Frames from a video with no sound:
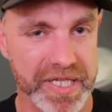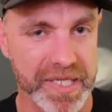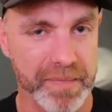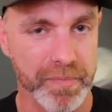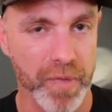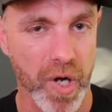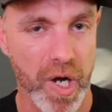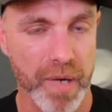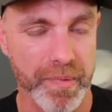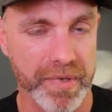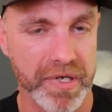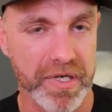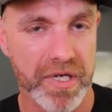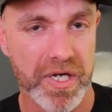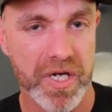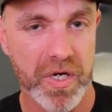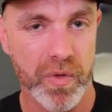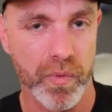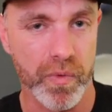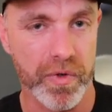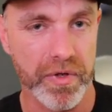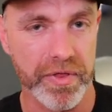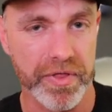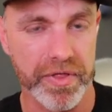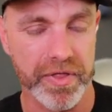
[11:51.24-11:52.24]
at the moment
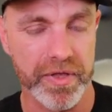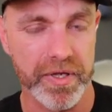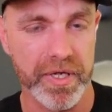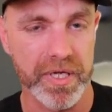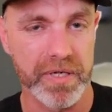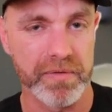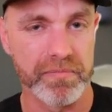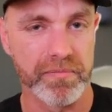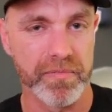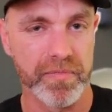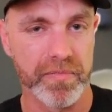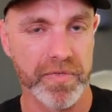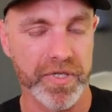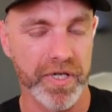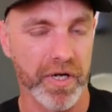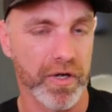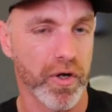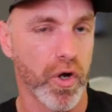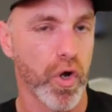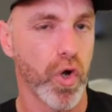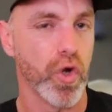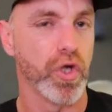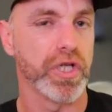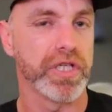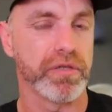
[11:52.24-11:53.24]
with the
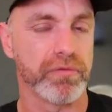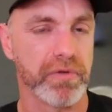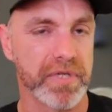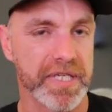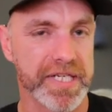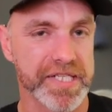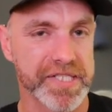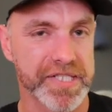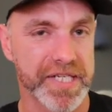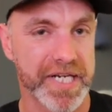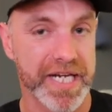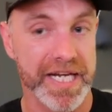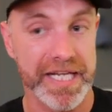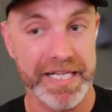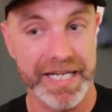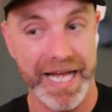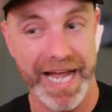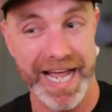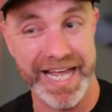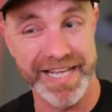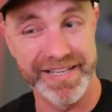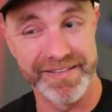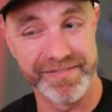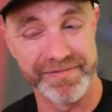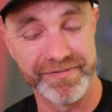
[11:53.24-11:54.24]
early release kit.
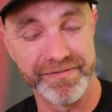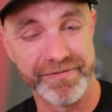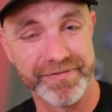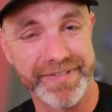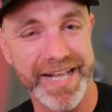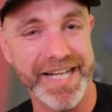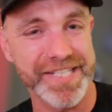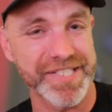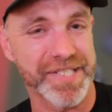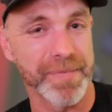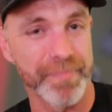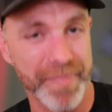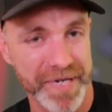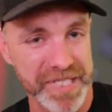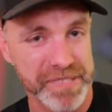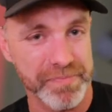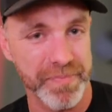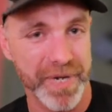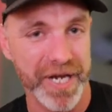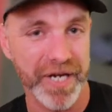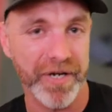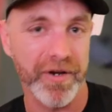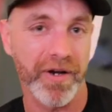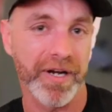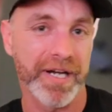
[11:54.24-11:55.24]
And that's the best
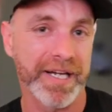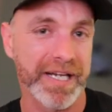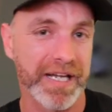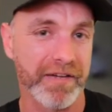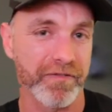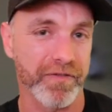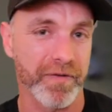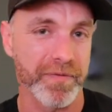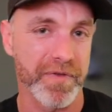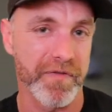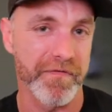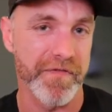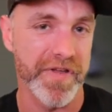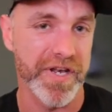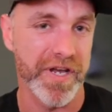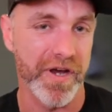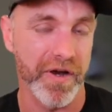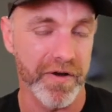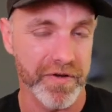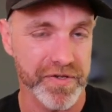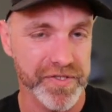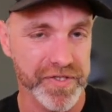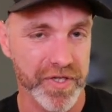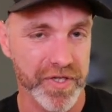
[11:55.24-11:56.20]
pick I can get from the video.